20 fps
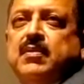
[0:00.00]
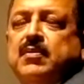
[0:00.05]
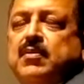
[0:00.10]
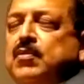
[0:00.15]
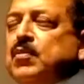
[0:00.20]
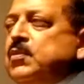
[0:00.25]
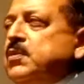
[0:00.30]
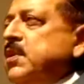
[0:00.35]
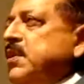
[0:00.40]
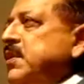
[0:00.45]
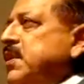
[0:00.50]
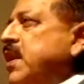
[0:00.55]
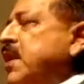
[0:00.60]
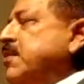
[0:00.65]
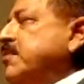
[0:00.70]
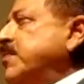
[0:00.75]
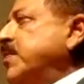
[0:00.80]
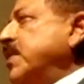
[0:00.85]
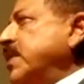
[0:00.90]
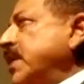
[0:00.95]
Though
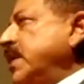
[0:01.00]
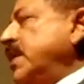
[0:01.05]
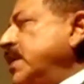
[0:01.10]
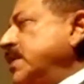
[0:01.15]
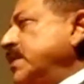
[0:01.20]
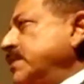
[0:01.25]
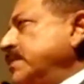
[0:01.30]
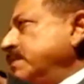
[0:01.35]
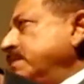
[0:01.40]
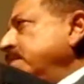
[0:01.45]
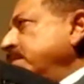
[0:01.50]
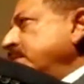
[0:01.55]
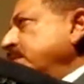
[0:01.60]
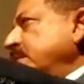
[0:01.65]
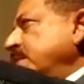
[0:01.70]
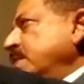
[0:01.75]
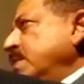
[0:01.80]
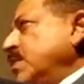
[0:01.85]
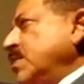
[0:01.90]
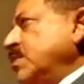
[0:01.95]
Sardar Patel
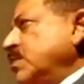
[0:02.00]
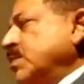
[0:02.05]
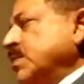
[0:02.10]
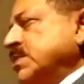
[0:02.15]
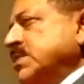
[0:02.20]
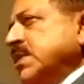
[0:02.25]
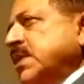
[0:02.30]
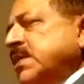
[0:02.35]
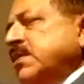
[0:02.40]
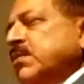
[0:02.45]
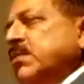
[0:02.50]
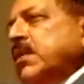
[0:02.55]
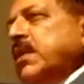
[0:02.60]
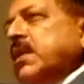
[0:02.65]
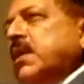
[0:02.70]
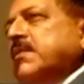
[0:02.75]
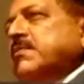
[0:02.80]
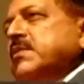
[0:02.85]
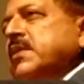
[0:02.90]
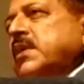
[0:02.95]
was then looking
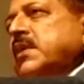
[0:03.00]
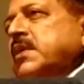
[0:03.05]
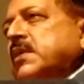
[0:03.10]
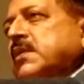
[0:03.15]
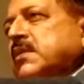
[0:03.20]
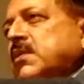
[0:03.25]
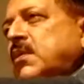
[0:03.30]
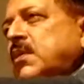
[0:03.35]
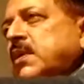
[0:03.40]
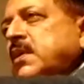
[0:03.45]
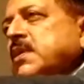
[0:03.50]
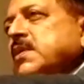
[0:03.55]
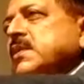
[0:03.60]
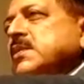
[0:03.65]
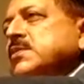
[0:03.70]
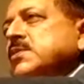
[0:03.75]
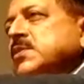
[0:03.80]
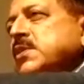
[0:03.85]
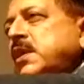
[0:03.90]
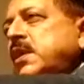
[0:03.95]
after it, called the
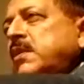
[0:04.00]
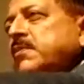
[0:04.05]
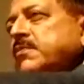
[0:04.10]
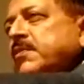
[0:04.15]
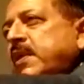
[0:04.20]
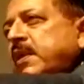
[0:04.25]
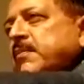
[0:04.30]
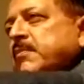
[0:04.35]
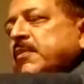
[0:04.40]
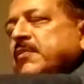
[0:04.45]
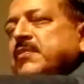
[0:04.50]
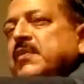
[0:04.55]
steel frame